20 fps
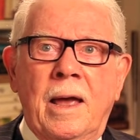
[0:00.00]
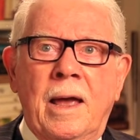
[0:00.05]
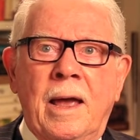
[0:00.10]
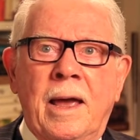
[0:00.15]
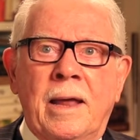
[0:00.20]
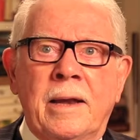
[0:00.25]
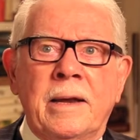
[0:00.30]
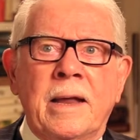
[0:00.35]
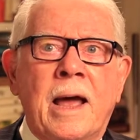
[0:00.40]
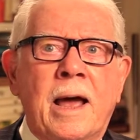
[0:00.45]

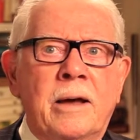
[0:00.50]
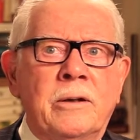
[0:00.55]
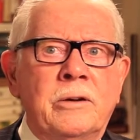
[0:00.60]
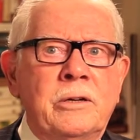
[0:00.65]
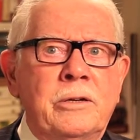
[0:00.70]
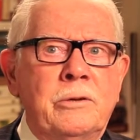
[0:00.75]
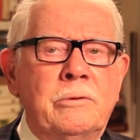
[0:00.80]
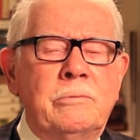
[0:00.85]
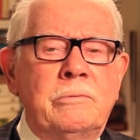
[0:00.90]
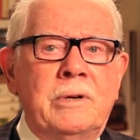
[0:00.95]
And how
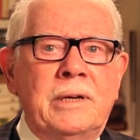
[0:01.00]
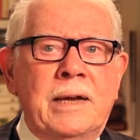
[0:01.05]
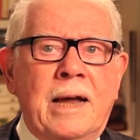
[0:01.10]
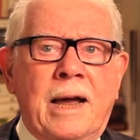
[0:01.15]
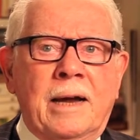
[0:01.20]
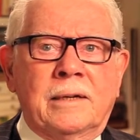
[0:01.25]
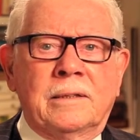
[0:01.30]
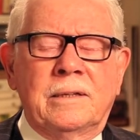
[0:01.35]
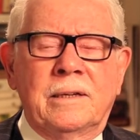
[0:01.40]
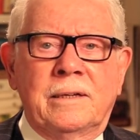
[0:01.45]
do you
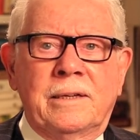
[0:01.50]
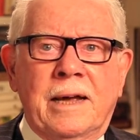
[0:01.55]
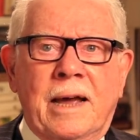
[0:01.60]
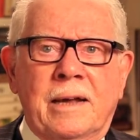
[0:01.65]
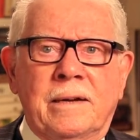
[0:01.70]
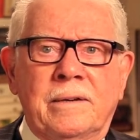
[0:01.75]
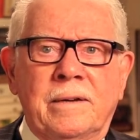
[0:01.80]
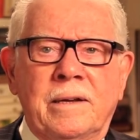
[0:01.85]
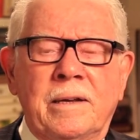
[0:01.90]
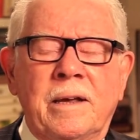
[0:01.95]
react to
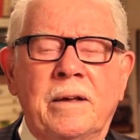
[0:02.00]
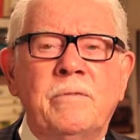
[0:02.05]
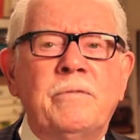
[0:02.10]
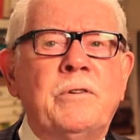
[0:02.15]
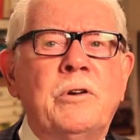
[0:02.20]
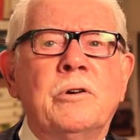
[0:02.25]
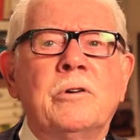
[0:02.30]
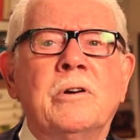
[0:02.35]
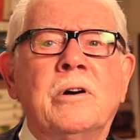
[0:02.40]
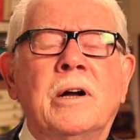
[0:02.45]
that?
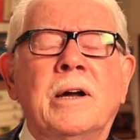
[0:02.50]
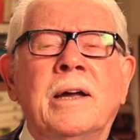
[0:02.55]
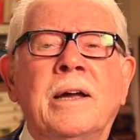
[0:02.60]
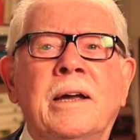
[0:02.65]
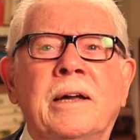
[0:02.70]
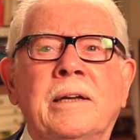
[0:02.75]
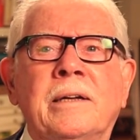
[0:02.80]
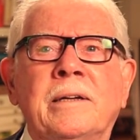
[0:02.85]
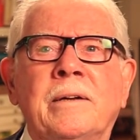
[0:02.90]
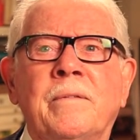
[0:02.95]
If you're
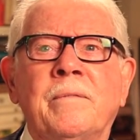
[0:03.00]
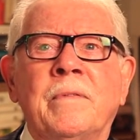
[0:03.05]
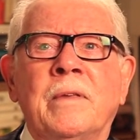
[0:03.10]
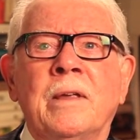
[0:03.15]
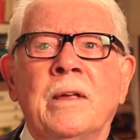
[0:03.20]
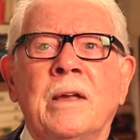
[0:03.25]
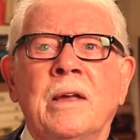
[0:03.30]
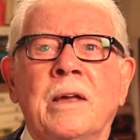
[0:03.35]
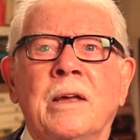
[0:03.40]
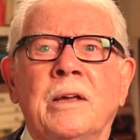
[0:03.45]
a
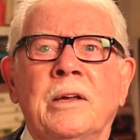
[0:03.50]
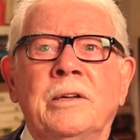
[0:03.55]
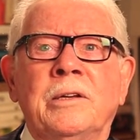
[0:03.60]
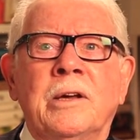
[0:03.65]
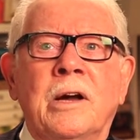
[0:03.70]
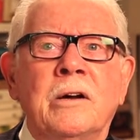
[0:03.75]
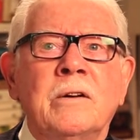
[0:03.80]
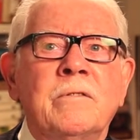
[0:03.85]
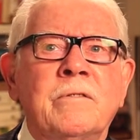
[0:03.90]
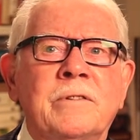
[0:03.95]

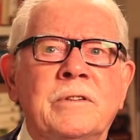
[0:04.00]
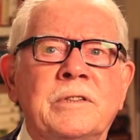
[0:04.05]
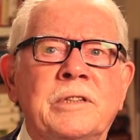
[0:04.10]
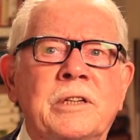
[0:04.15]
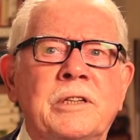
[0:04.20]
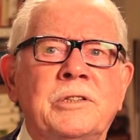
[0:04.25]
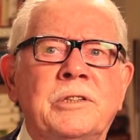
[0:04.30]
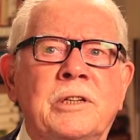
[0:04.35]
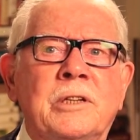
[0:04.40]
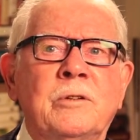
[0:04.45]
young
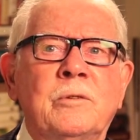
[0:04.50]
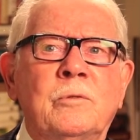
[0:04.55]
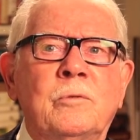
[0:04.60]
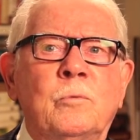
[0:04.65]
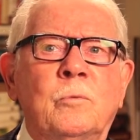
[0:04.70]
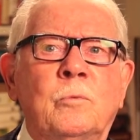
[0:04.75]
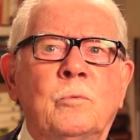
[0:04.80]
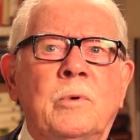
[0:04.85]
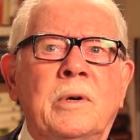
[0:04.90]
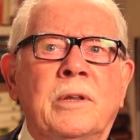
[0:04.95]

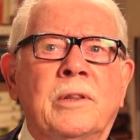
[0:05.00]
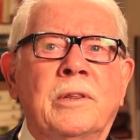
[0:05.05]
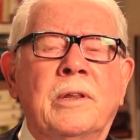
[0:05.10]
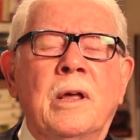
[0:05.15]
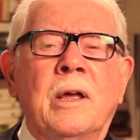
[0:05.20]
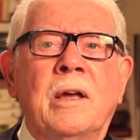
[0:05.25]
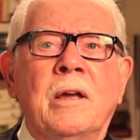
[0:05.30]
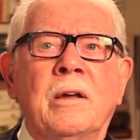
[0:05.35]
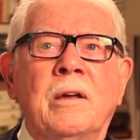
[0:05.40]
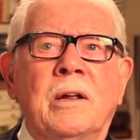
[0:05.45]
physician with
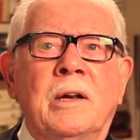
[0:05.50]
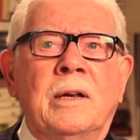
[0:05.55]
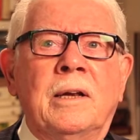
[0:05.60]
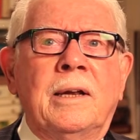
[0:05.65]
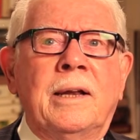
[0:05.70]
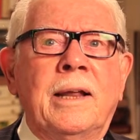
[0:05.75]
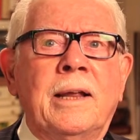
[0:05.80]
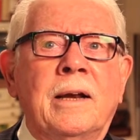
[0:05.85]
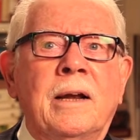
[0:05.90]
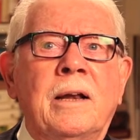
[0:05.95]

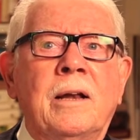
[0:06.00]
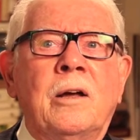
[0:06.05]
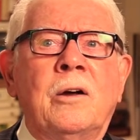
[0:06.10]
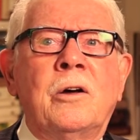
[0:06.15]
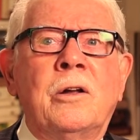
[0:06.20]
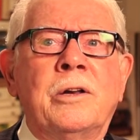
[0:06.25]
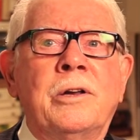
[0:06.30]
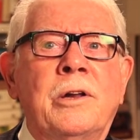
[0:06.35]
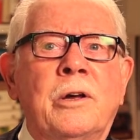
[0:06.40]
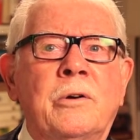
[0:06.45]
little
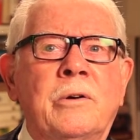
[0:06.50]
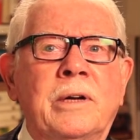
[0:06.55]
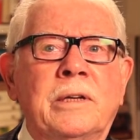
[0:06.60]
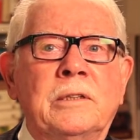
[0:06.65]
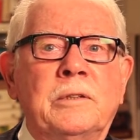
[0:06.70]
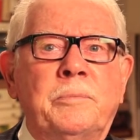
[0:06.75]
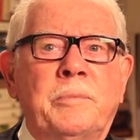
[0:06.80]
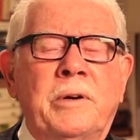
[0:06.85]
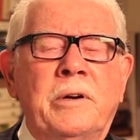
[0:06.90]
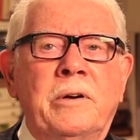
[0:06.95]
or no
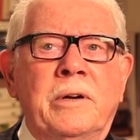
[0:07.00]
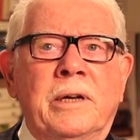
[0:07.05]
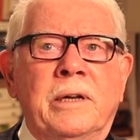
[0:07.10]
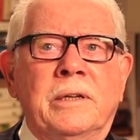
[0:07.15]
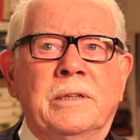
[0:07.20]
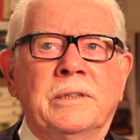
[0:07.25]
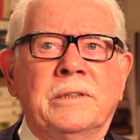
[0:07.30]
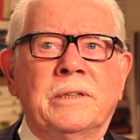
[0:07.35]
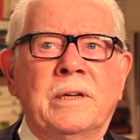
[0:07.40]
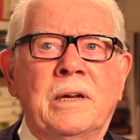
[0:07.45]

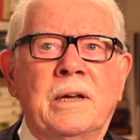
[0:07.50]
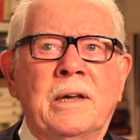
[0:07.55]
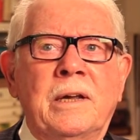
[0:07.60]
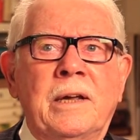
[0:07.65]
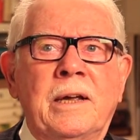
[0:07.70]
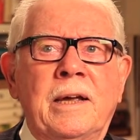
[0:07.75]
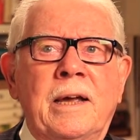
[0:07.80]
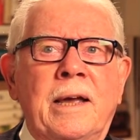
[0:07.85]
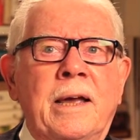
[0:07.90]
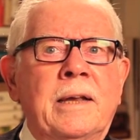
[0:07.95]
experience
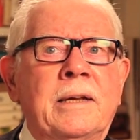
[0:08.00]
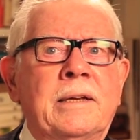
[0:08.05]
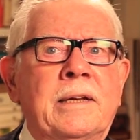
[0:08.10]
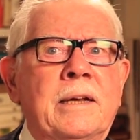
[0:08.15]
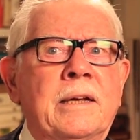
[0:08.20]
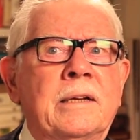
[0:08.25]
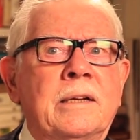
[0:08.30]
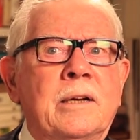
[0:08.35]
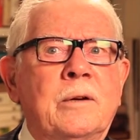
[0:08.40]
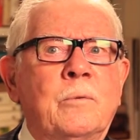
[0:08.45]
in
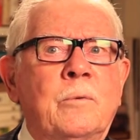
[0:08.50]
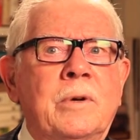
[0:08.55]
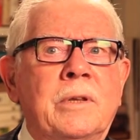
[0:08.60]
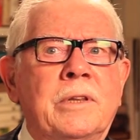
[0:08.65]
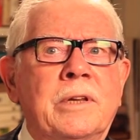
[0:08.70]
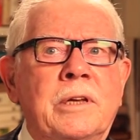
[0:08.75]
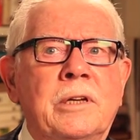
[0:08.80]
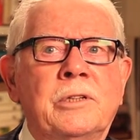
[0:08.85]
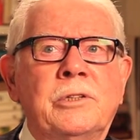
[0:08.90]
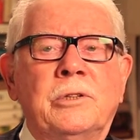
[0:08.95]
dealing
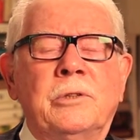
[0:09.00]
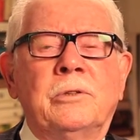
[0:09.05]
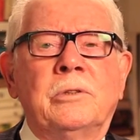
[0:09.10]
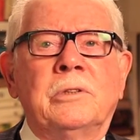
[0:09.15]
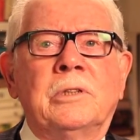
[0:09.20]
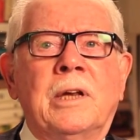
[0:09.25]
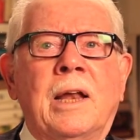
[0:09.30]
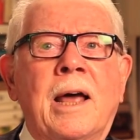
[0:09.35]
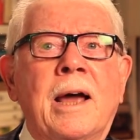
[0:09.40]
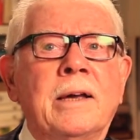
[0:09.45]
with
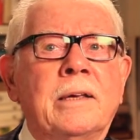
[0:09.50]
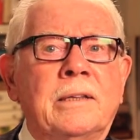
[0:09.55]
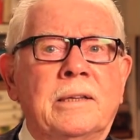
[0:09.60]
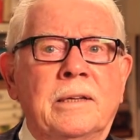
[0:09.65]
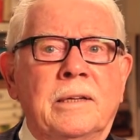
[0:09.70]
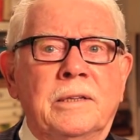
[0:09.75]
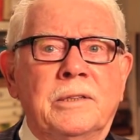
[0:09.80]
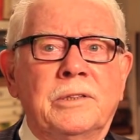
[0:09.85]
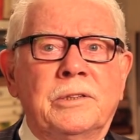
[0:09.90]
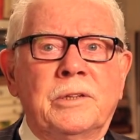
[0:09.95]
issues like
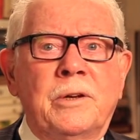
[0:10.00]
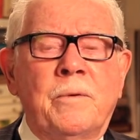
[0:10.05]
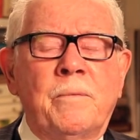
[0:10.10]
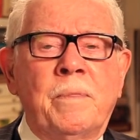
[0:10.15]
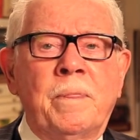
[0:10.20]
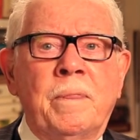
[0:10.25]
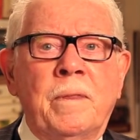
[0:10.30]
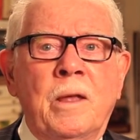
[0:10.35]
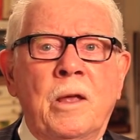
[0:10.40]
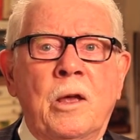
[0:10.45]
this,
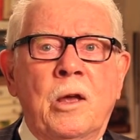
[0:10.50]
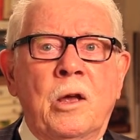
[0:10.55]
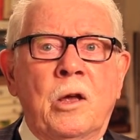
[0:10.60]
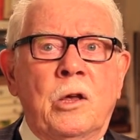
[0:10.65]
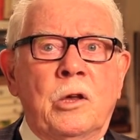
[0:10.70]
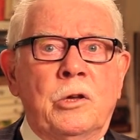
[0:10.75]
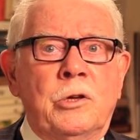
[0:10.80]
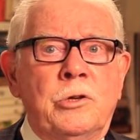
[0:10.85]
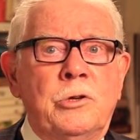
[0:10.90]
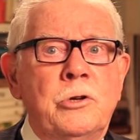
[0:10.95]

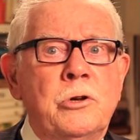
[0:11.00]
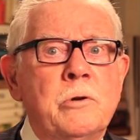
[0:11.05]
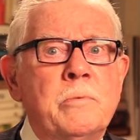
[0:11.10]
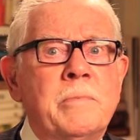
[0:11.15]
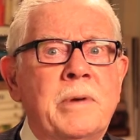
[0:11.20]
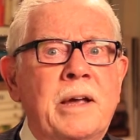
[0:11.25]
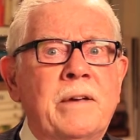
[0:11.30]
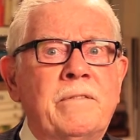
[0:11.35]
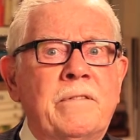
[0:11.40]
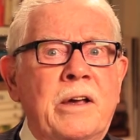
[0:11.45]
you
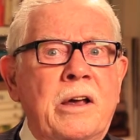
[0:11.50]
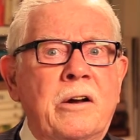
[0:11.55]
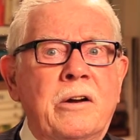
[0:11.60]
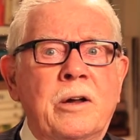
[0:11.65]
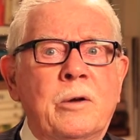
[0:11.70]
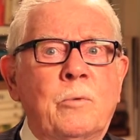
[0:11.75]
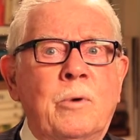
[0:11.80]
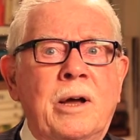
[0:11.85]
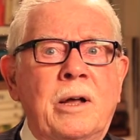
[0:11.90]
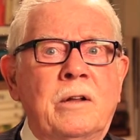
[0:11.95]
may
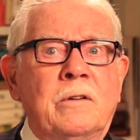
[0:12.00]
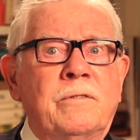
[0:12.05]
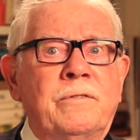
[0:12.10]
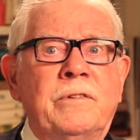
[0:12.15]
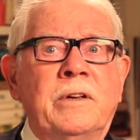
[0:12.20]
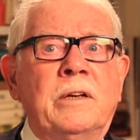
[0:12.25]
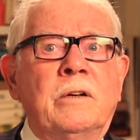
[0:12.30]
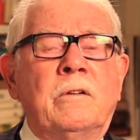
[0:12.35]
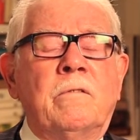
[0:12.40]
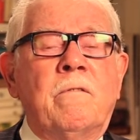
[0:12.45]
very well
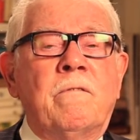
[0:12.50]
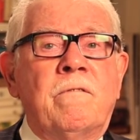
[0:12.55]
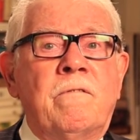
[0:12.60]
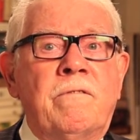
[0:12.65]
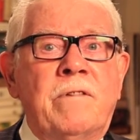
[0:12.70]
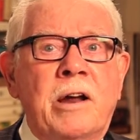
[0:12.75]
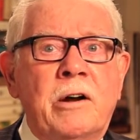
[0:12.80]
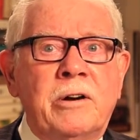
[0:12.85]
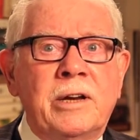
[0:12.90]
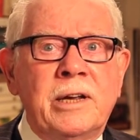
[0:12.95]
feel
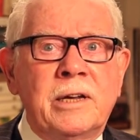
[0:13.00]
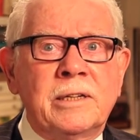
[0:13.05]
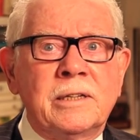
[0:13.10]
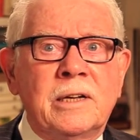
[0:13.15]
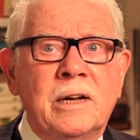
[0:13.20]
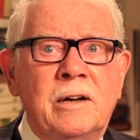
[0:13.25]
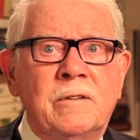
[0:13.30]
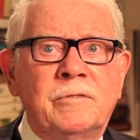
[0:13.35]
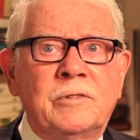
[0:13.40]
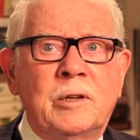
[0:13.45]
very
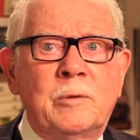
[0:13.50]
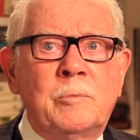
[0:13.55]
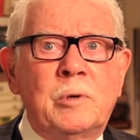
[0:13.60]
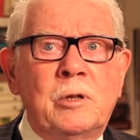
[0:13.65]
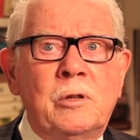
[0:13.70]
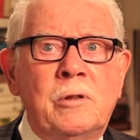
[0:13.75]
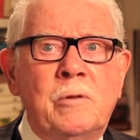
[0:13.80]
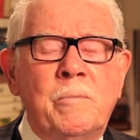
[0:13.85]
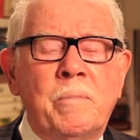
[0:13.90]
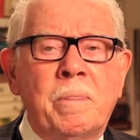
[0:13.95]

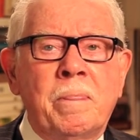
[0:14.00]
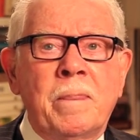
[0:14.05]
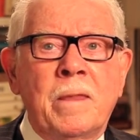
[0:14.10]
uncomfortable.